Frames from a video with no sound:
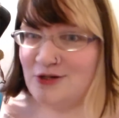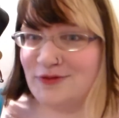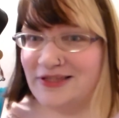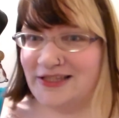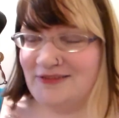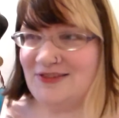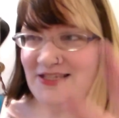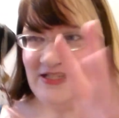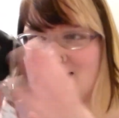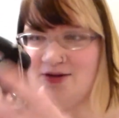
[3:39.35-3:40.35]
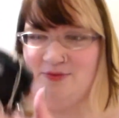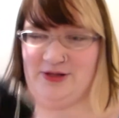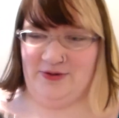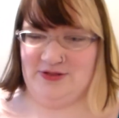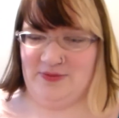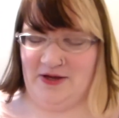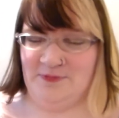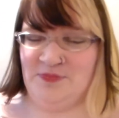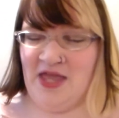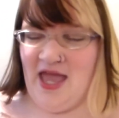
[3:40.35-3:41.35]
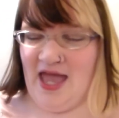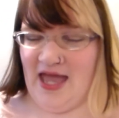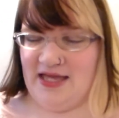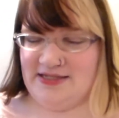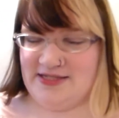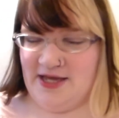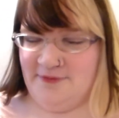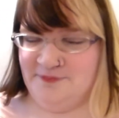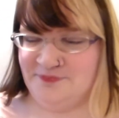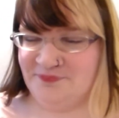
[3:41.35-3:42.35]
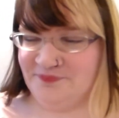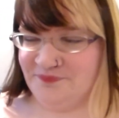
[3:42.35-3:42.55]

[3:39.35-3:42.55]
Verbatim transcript: which I will leave the links down below as well. And um,